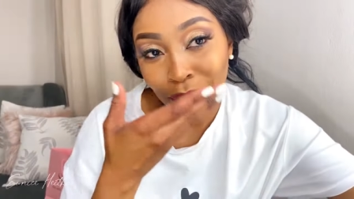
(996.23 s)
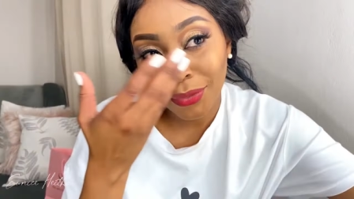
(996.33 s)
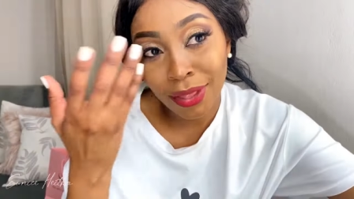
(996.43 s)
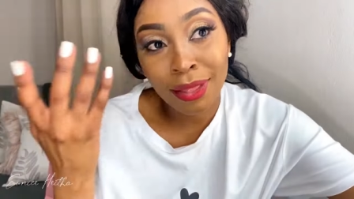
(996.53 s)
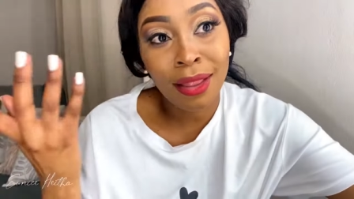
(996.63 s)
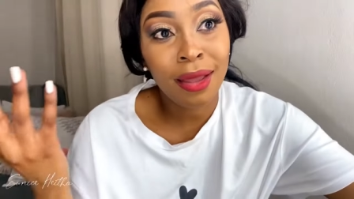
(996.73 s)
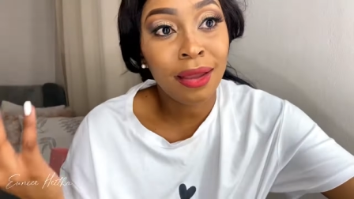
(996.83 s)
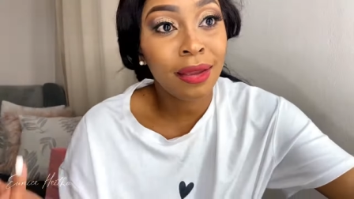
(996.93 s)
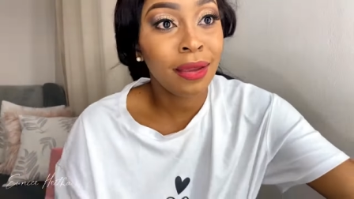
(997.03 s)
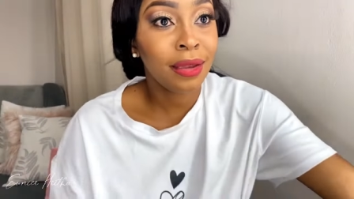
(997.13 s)

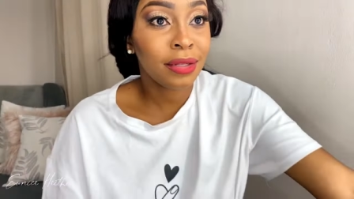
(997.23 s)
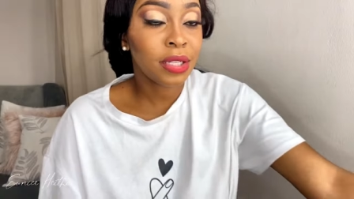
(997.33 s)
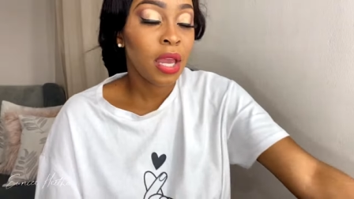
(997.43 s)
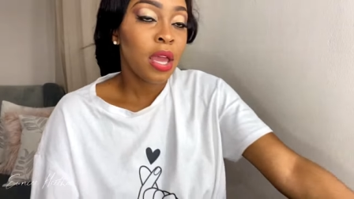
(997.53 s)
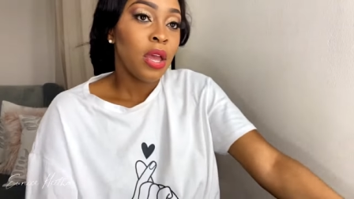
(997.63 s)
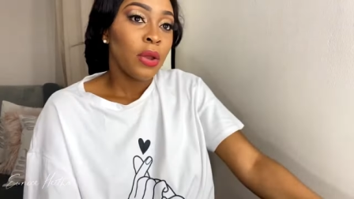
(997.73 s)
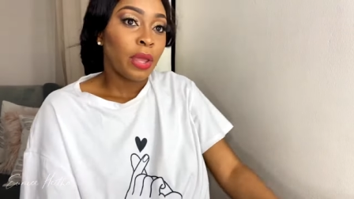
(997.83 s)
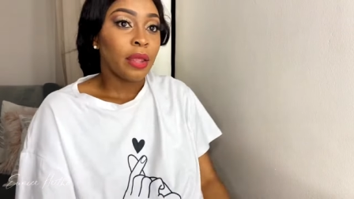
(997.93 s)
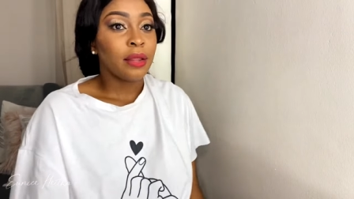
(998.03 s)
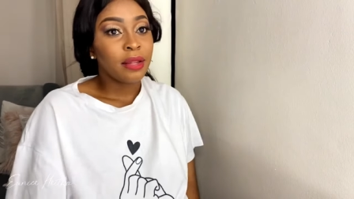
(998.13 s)
light.
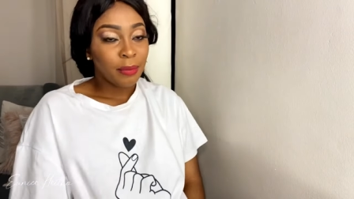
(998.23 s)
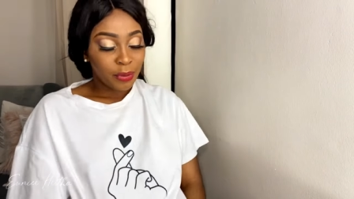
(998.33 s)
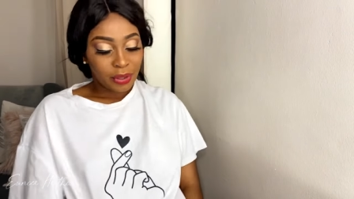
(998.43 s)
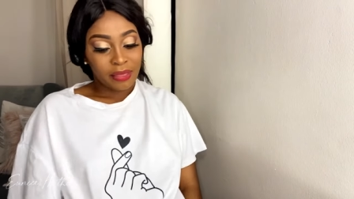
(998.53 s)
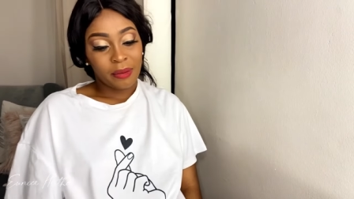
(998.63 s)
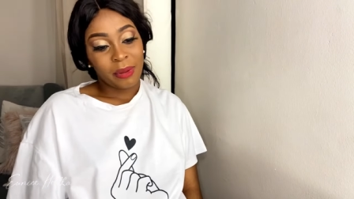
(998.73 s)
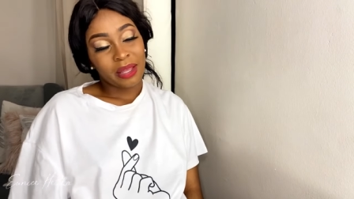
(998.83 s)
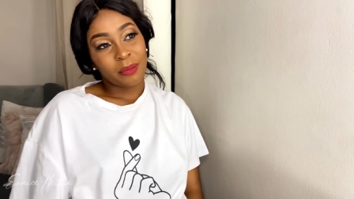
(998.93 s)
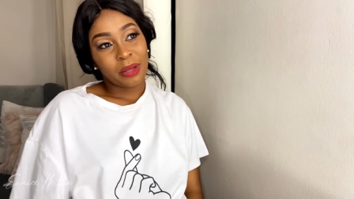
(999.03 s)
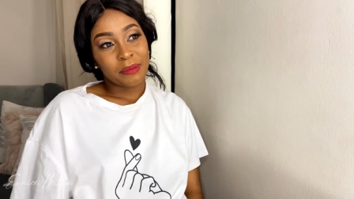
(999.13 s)
Let me go get the
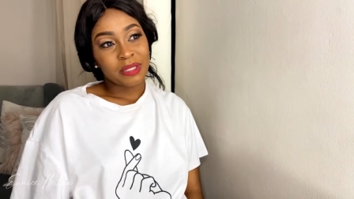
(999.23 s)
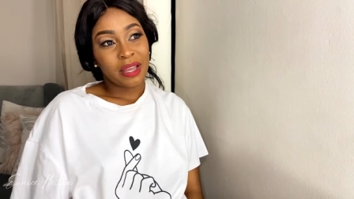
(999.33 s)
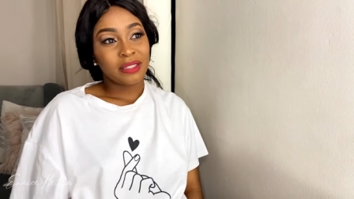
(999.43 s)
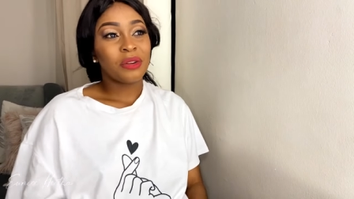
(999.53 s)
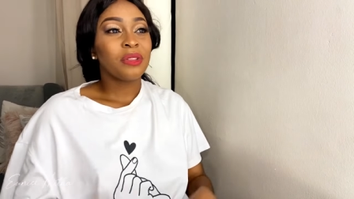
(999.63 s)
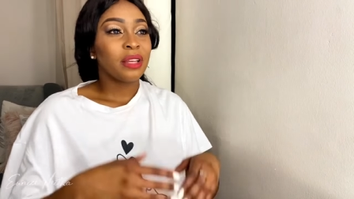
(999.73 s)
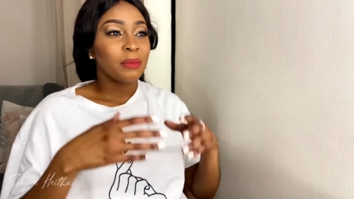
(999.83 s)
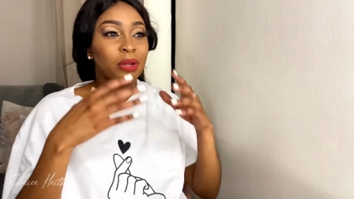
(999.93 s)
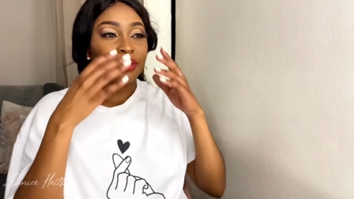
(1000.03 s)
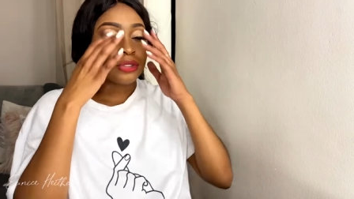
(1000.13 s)
makeup wipes, guys. I don't think I'm
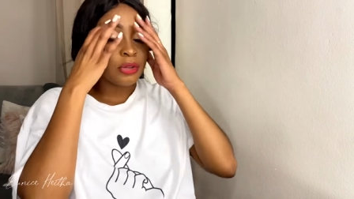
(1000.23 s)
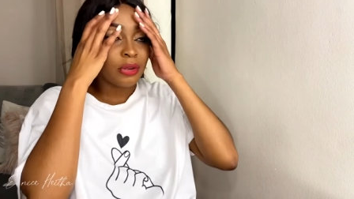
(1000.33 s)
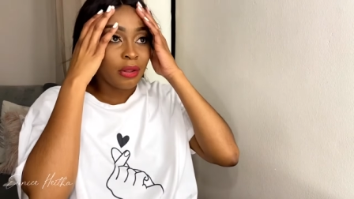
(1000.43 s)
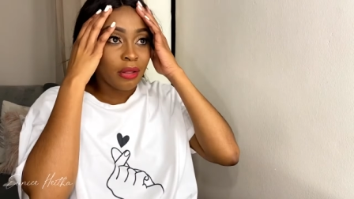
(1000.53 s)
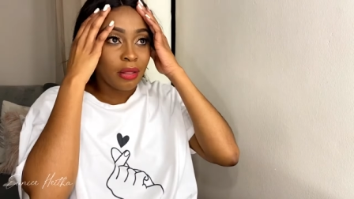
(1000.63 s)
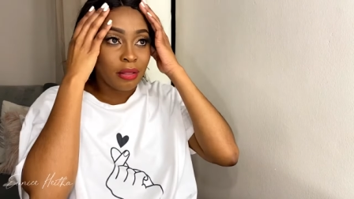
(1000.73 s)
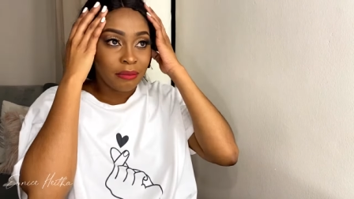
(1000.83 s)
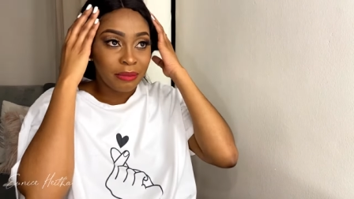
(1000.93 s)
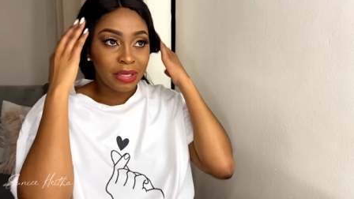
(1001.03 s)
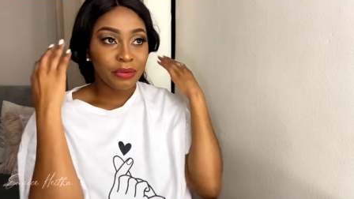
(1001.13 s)
going to show y'all
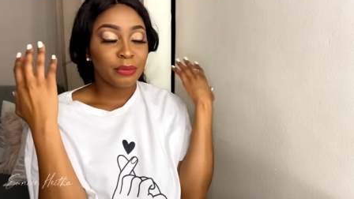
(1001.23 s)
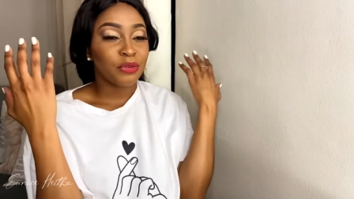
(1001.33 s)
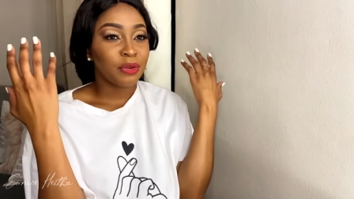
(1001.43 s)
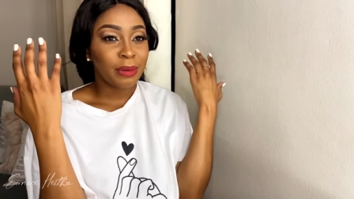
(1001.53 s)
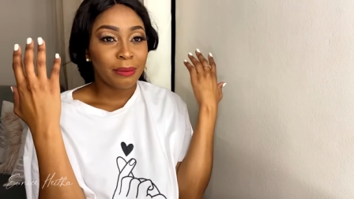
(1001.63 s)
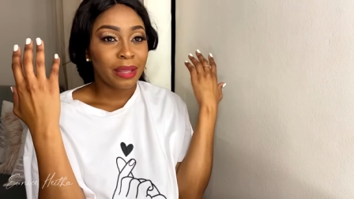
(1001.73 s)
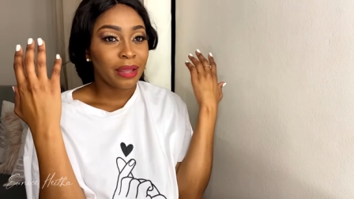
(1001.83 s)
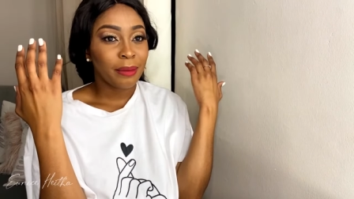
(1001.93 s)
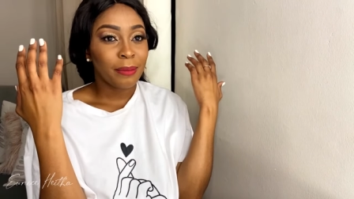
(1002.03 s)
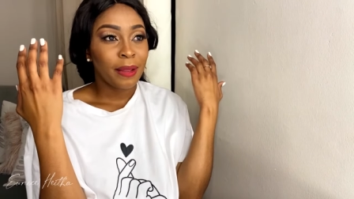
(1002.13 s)
me removing my
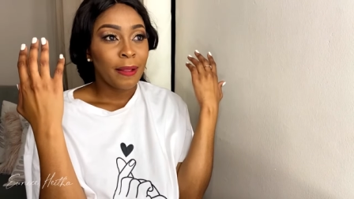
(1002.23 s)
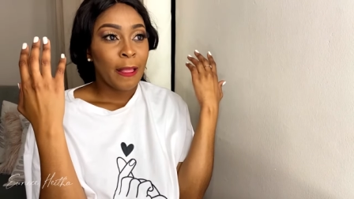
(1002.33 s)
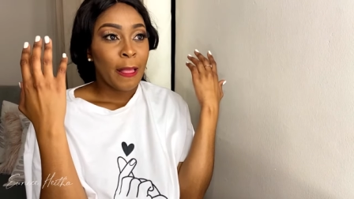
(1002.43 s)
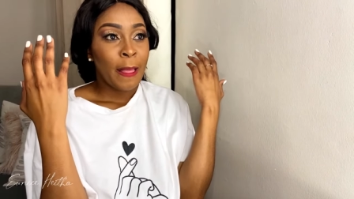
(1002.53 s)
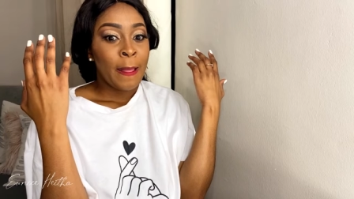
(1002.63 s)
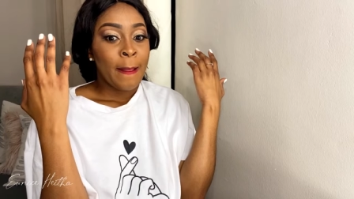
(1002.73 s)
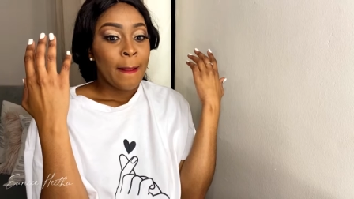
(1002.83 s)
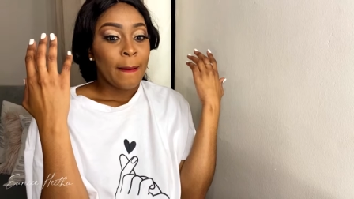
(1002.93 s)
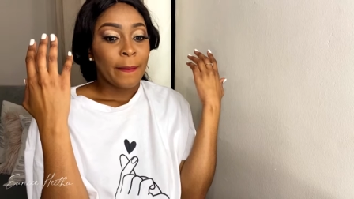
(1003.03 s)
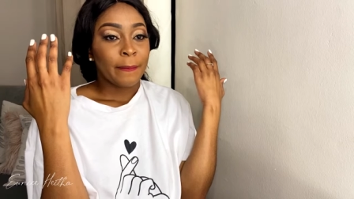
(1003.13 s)
makeup.
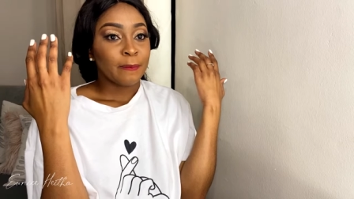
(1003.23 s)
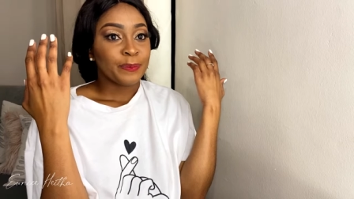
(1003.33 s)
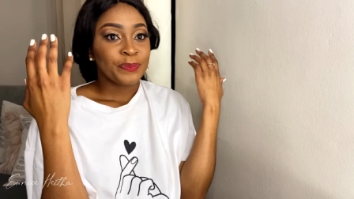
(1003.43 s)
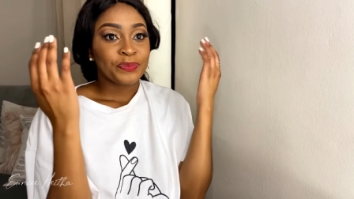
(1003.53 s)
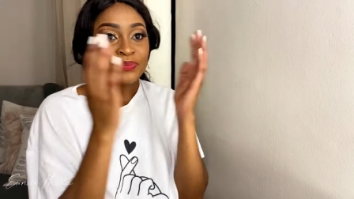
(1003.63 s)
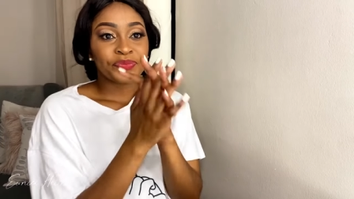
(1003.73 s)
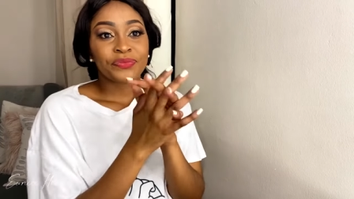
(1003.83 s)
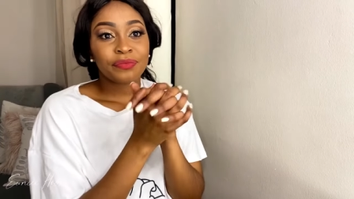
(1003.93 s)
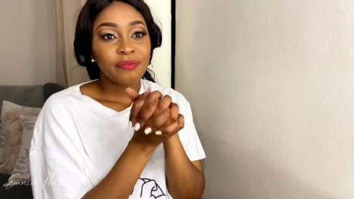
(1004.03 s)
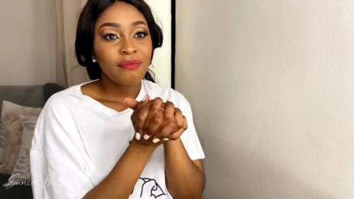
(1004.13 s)
Um,
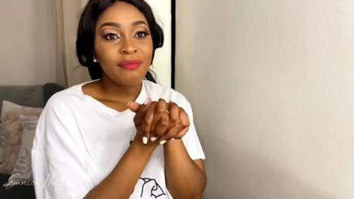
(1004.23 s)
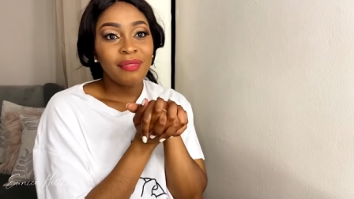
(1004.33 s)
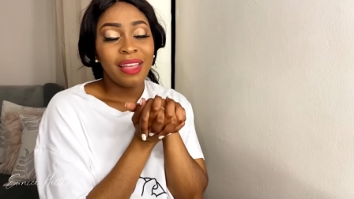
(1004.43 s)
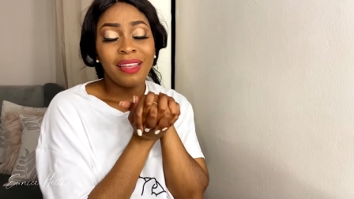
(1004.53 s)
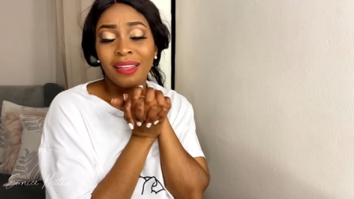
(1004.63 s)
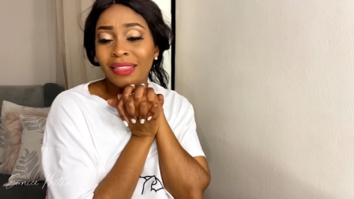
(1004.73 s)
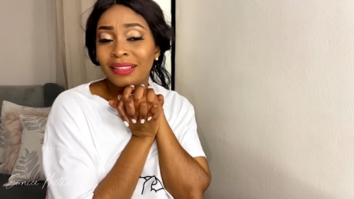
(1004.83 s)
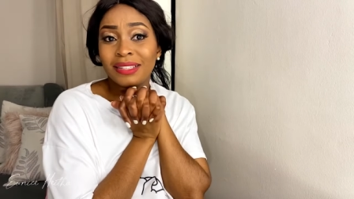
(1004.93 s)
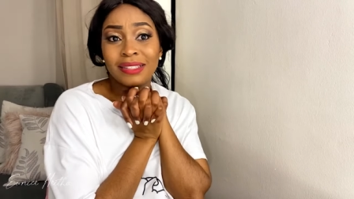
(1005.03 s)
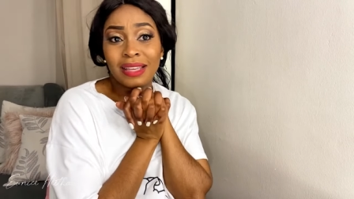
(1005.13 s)

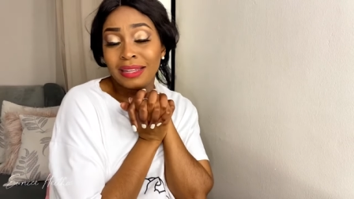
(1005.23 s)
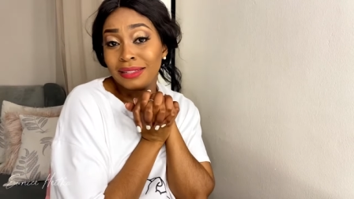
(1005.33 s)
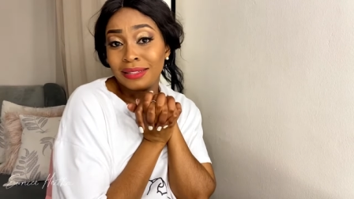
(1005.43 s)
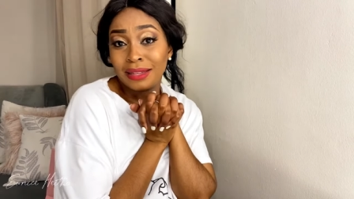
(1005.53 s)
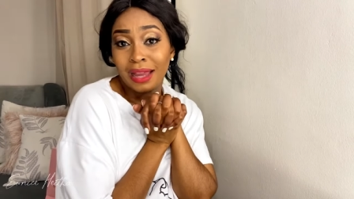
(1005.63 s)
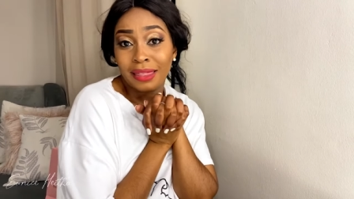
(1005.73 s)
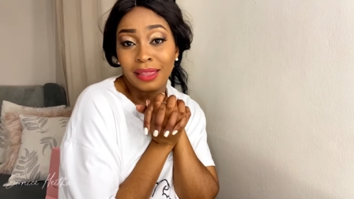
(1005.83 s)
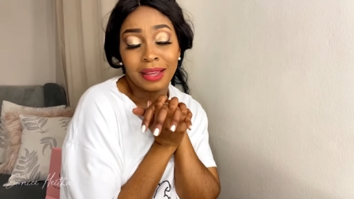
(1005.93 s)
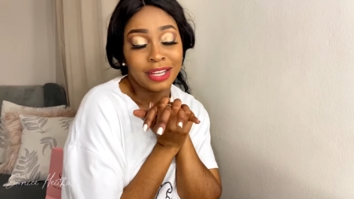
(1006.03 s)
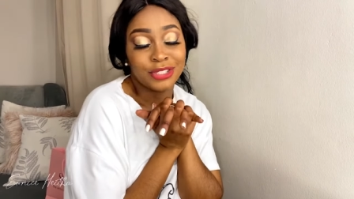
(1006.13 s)
this is it. I
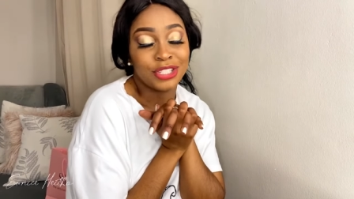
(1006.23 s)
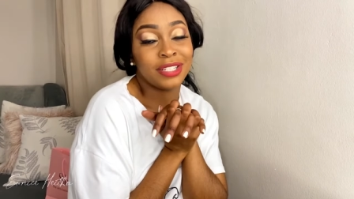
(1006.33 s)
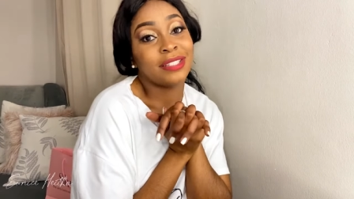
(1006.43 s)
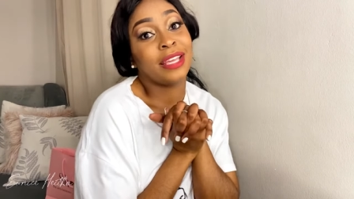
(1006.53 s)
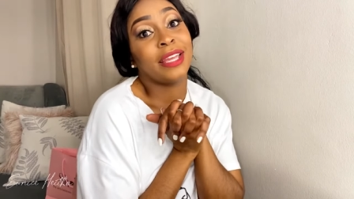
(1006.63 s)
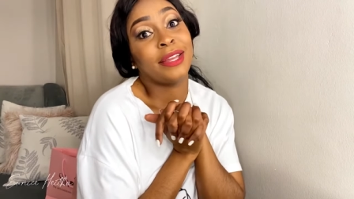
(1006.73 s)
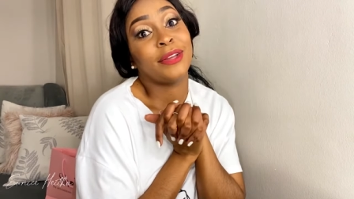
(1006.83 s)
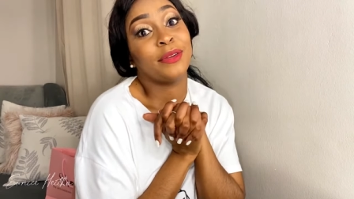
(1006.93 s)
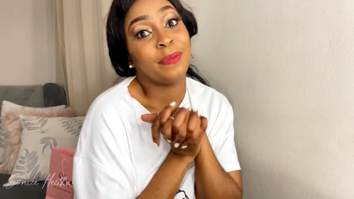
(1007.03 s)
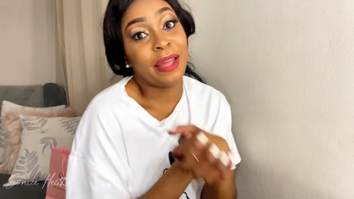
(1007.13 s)
think I should just say
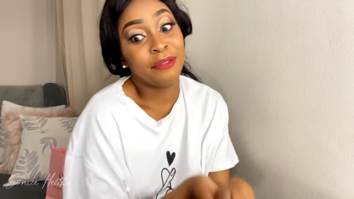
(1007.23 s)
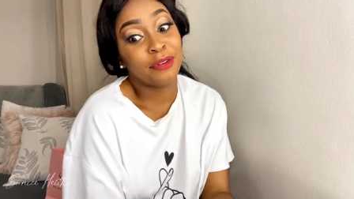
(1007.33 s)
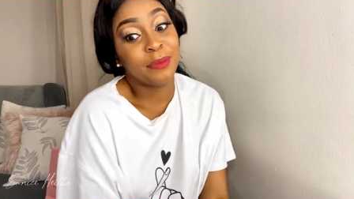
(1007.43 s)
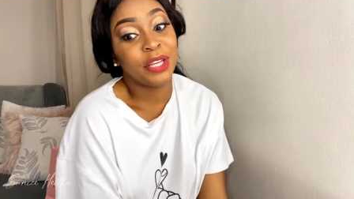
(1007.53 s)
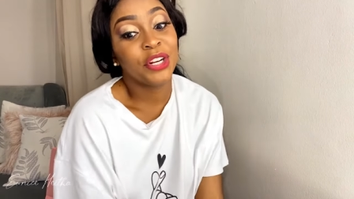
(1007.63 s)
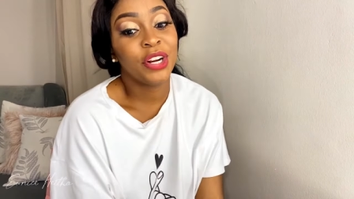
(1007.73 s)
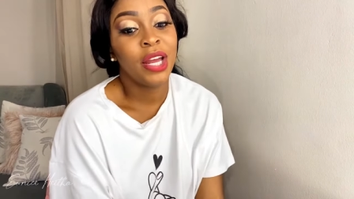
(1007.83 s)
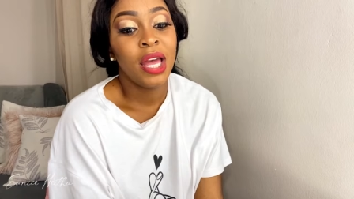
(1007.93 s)
goodbye from here.